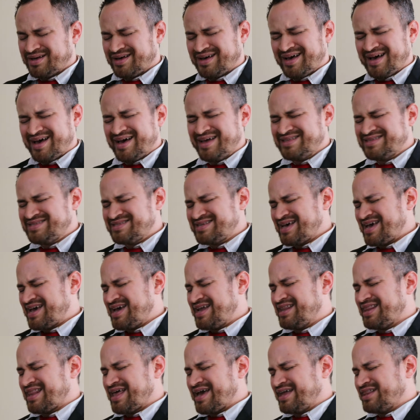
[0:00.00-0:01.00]
I'd
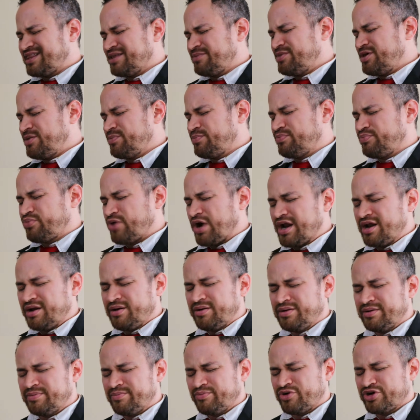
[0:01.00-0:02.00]
say it'd likely be
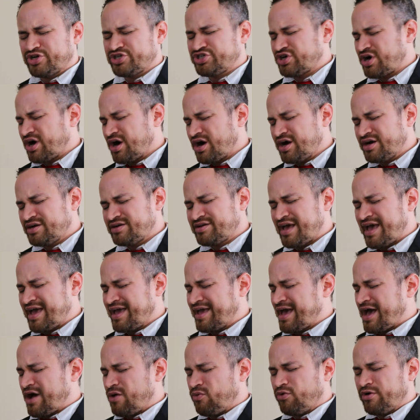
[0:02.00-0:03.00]
Brendan Burchard to
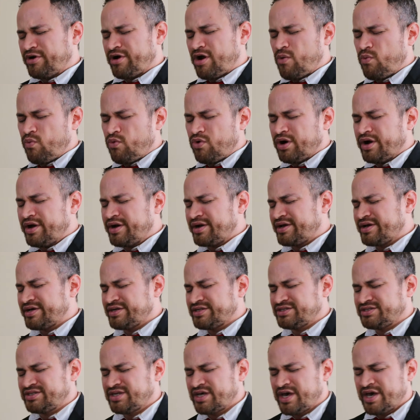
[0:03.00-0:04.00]
hang out one-on-one
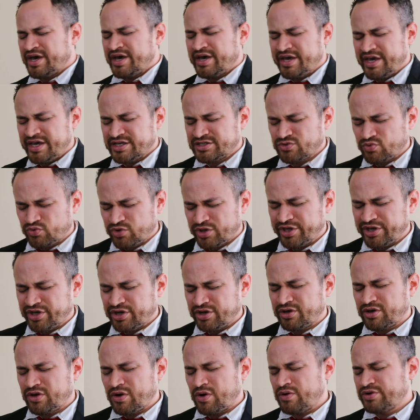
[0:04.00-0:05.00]
because he's a really
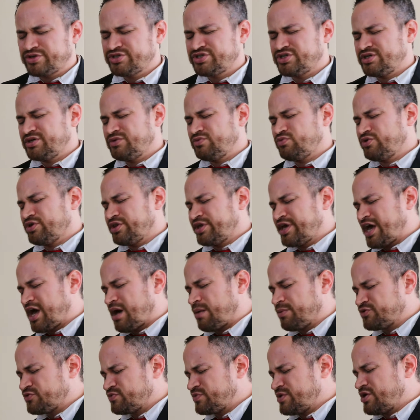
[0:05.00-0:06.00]
good coach and he really
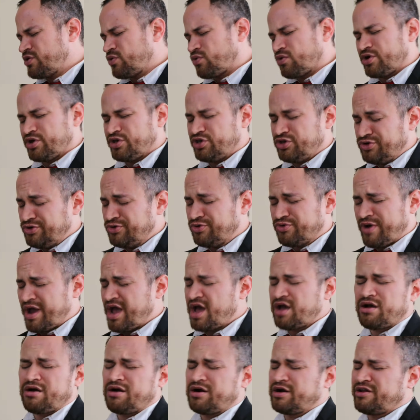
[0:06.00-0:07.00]
helps me, or you,
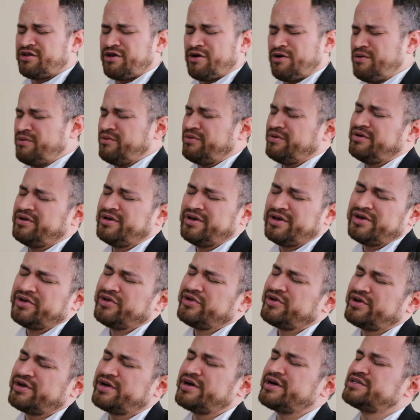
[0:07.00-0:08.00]
Grant Cardone,
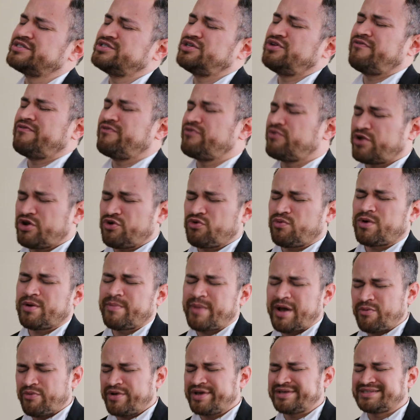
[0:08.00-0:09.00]
because you're one
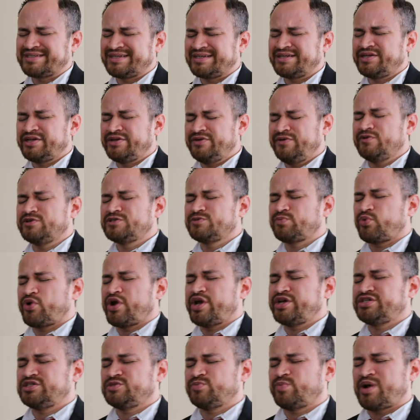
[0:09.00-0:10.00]
of my recent new
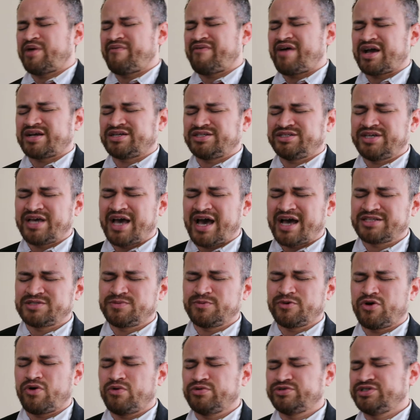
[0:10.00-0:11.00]
inspirations, but I've actually had
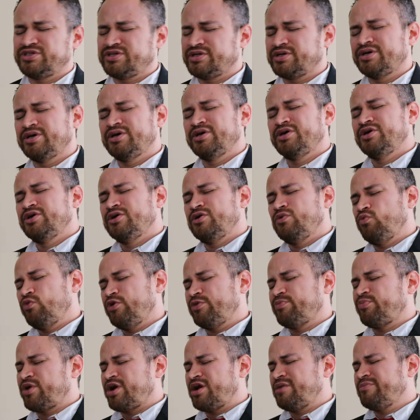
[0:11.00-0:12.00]
some coaching
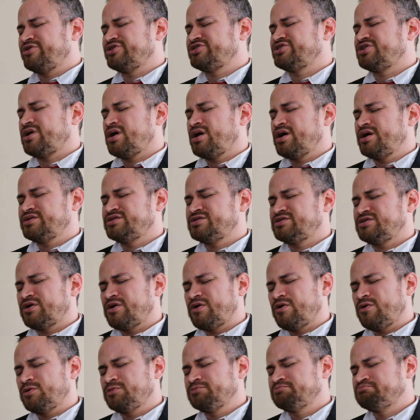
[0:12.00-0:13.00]
with Brendan Burchard.
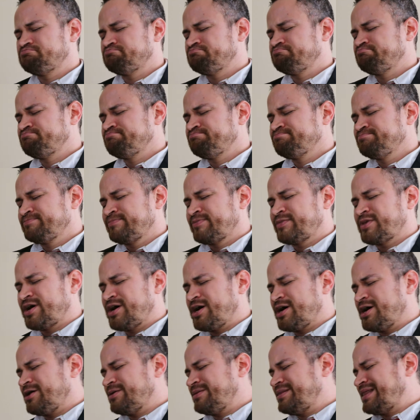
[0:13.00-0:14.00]
So
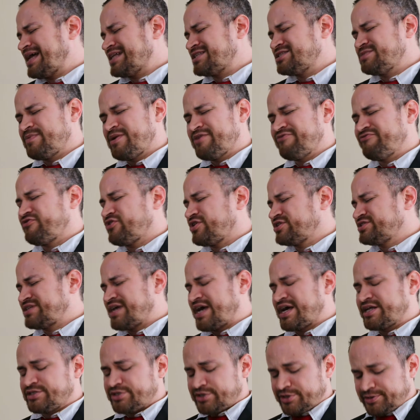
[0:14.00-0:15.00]
that's my first
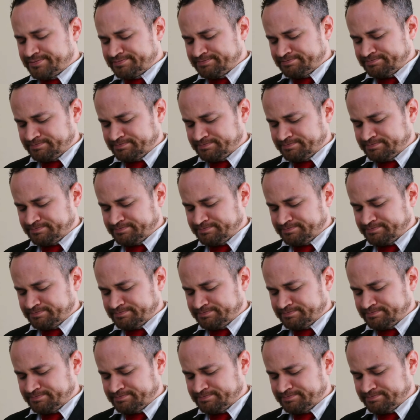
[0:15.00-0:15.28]
answer.